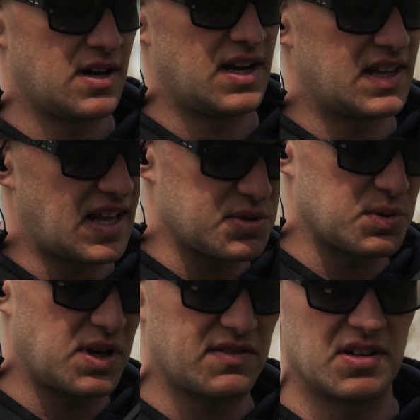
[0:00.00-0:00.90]
and then that's
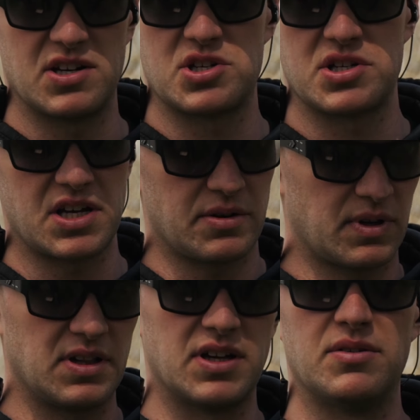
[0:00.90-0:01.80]
when you have to initiate your
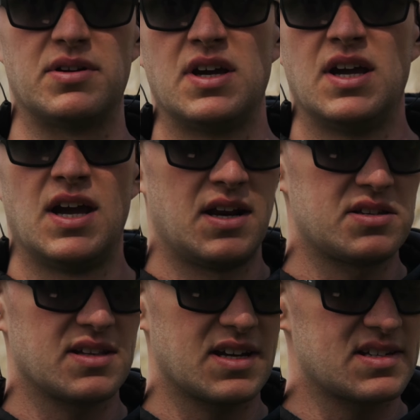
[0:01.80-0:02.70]
reload. And
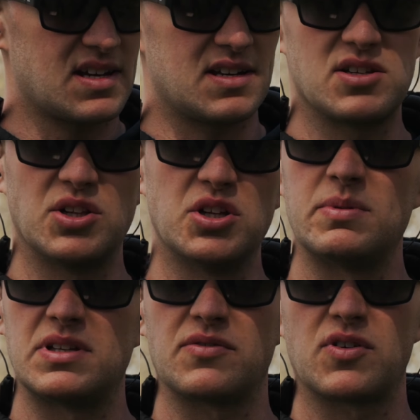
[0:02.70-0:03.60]
it's like I said, it's a little
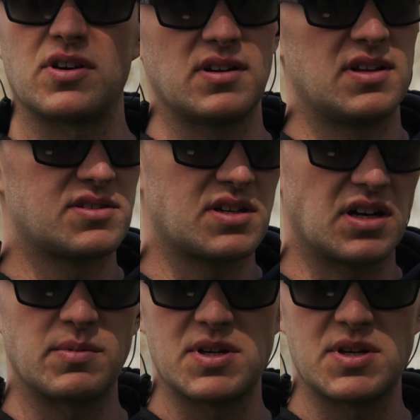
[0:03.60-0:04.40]
bit different. It's gonna be